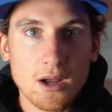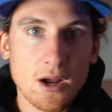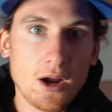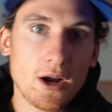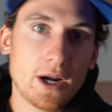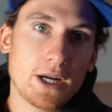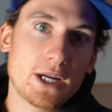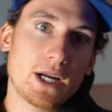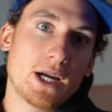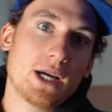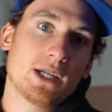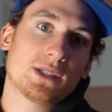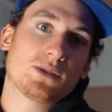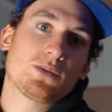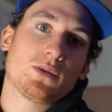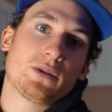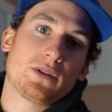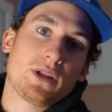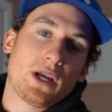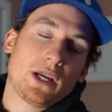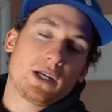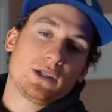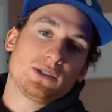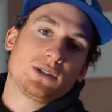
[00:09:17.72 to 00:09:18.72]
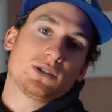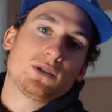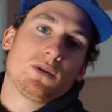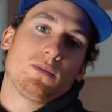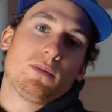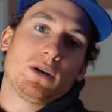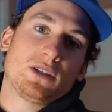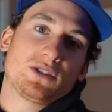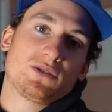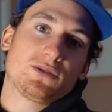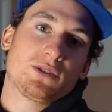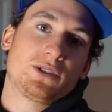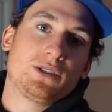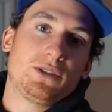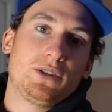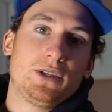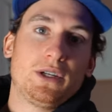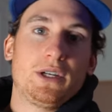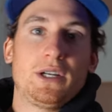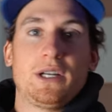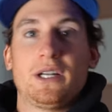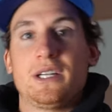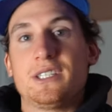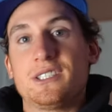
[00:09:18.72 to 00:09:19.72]
All right guys, well thank you so much for
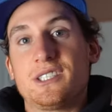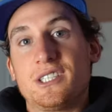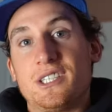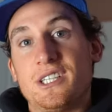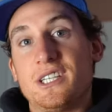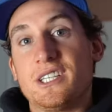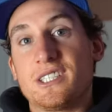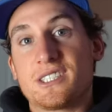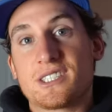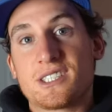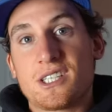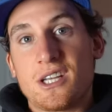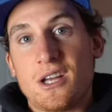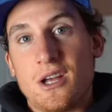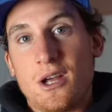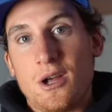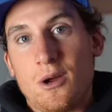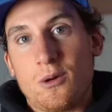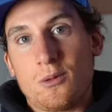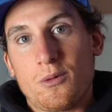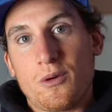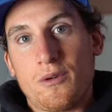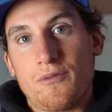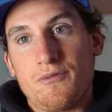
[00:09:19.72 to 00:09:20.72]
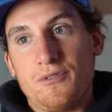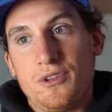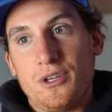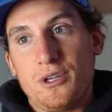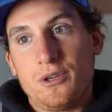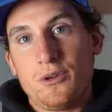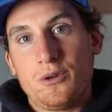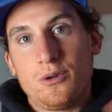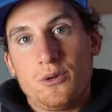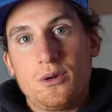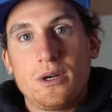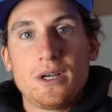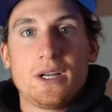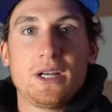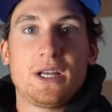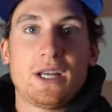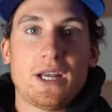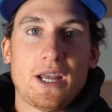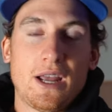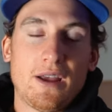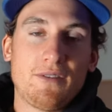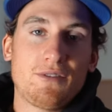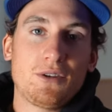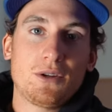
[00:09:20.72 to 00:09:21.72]
tuning into this review.
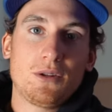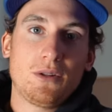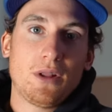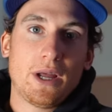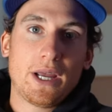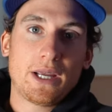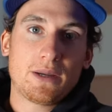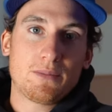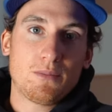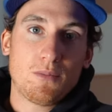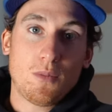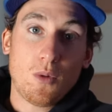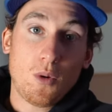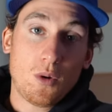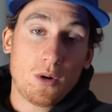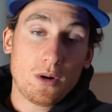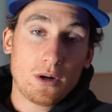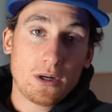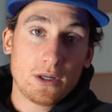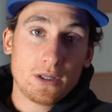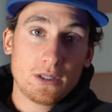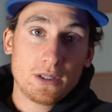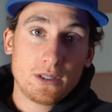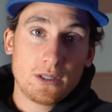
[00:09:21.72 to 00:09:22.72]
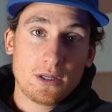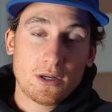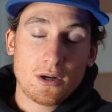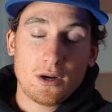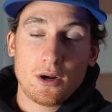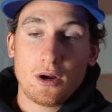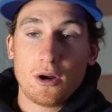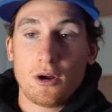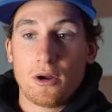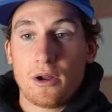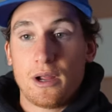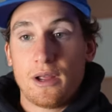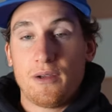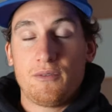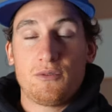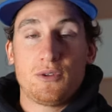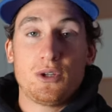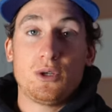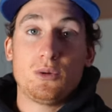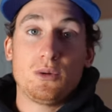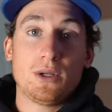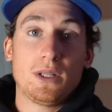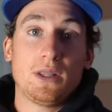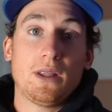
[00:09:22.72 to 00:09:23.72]
If you like more, or
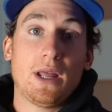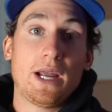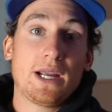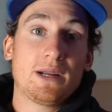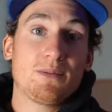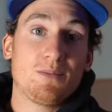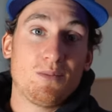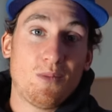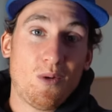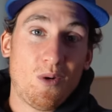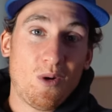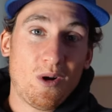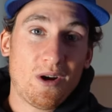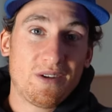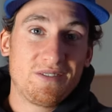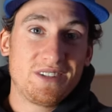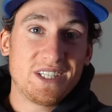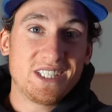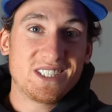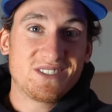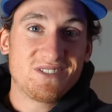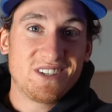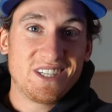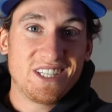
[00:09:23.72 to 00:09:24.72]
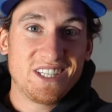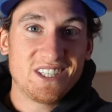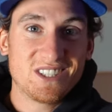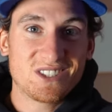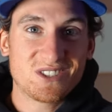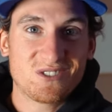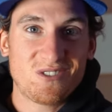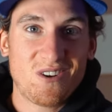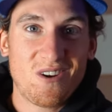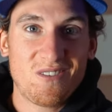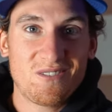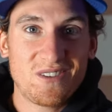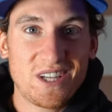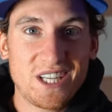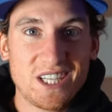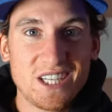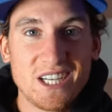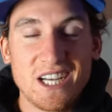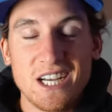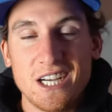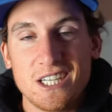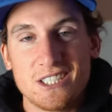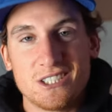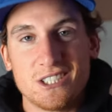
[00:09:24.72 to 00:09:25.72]
if you would like more of these videos from me,
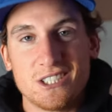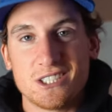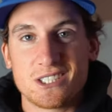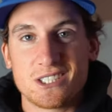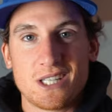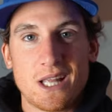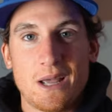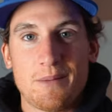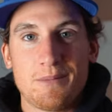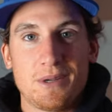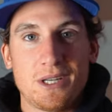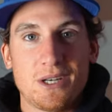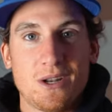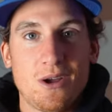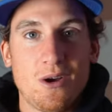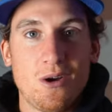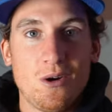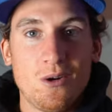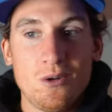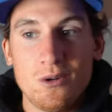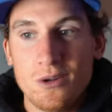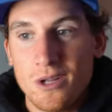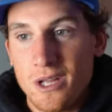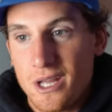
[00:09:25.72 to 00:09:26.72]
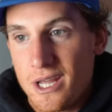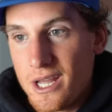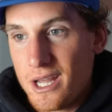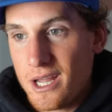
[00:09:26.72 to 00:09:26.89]
just let me know.